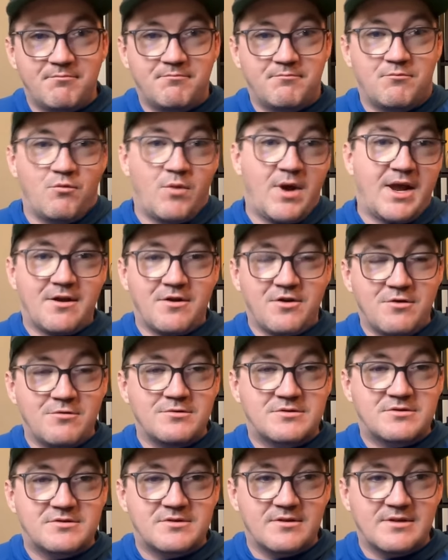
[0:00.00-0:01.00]
we can
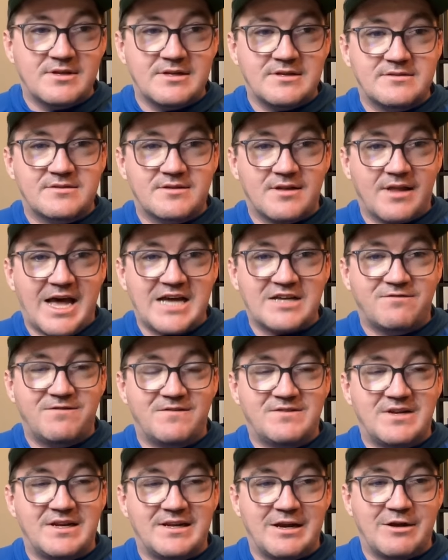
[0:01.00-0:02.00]
use these last
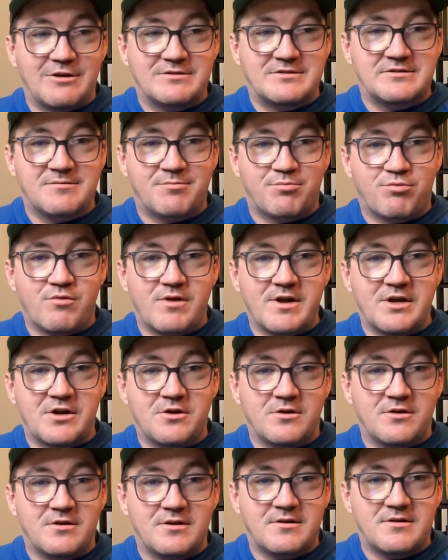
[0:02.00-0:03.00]
15 years as a pretty
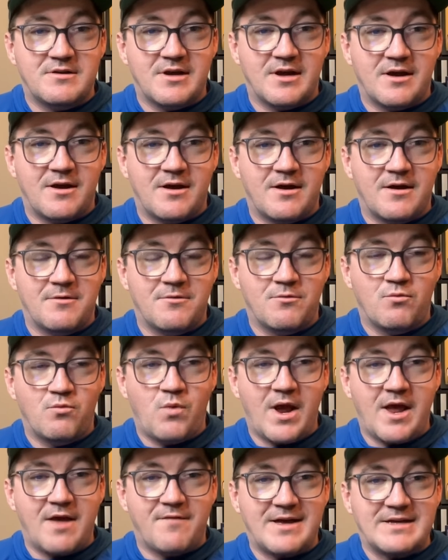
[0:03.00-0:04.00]
good
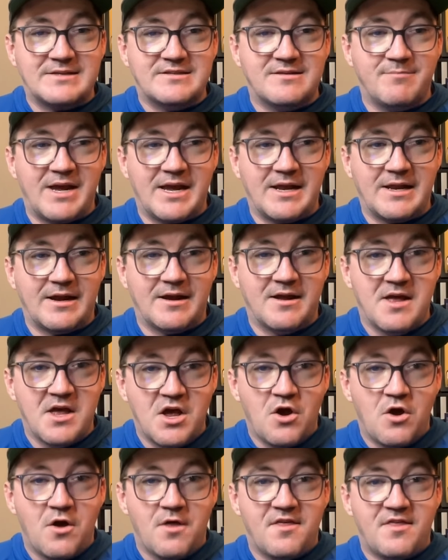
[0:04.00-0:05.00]
way of estimating
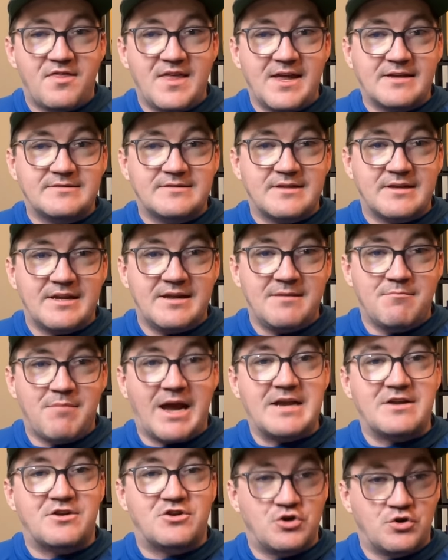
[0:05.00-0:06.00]
the things that he
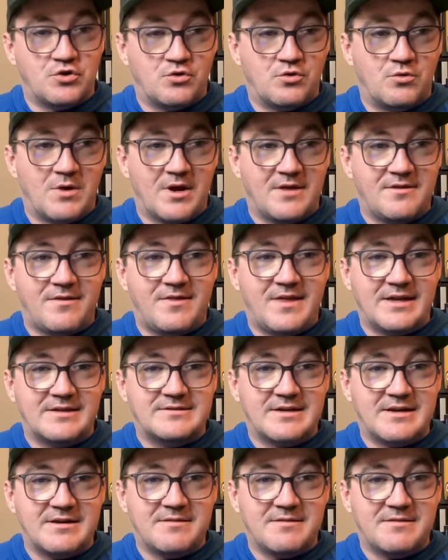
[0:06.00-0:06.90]
might do and the things that he